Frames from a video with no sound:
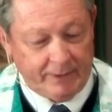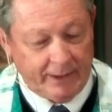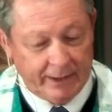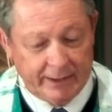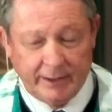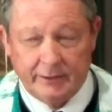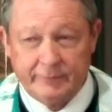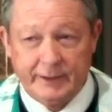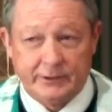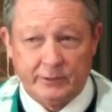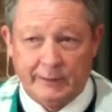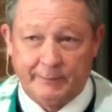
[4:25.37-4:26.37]
In any
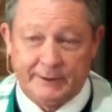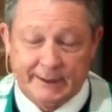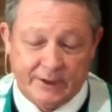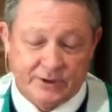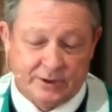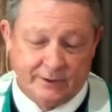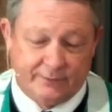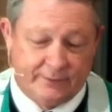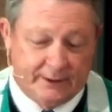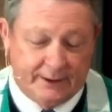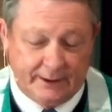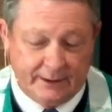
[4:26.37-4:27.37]
event, the reputation
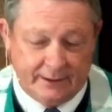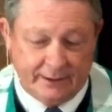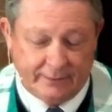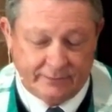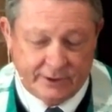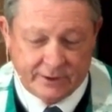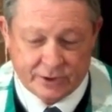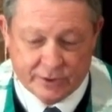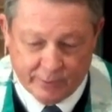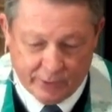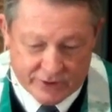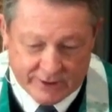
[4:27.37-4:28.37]
of Jesus
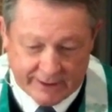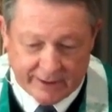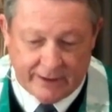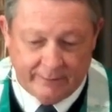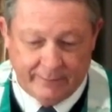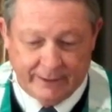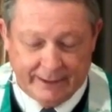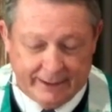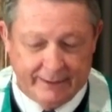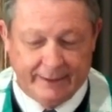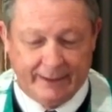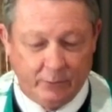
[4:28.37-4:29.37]
preceded him,
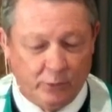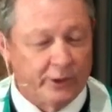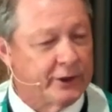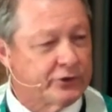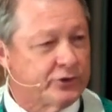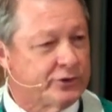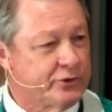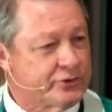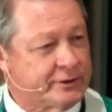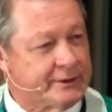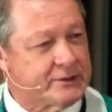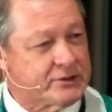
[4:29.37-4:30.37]
and we're introduced to this